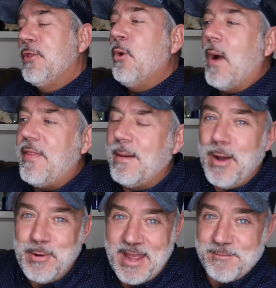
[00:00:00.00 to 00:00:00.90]
The way that
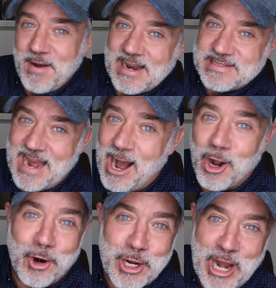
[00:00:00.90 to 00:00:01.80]
Monique finds
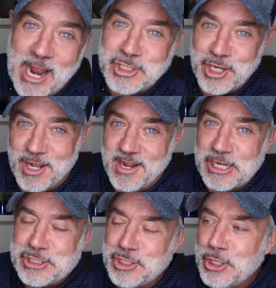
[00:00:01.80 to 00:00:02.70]
out her connection
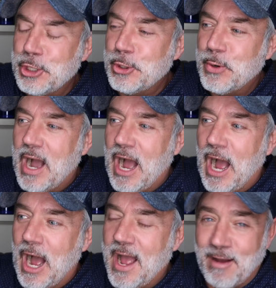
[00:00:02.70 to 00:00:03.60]
to
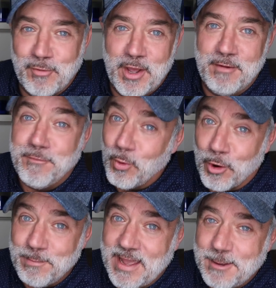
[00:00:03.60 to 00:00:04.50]
Evelyn
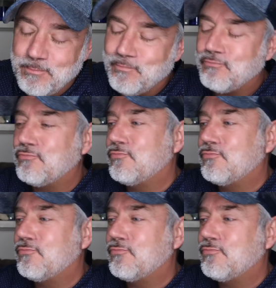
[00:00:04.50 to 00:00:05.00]
floored me.